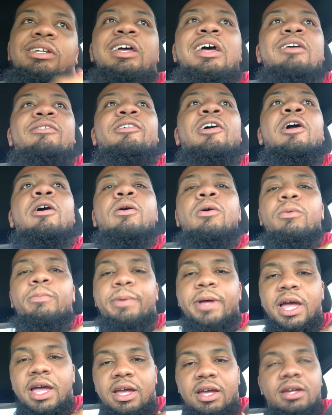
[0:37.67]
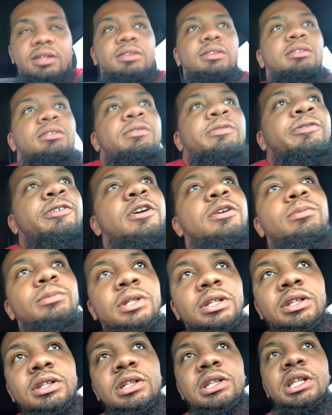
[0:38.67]
have our own path. You feel
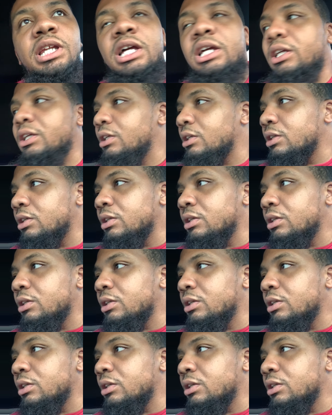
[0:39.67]
me? Like,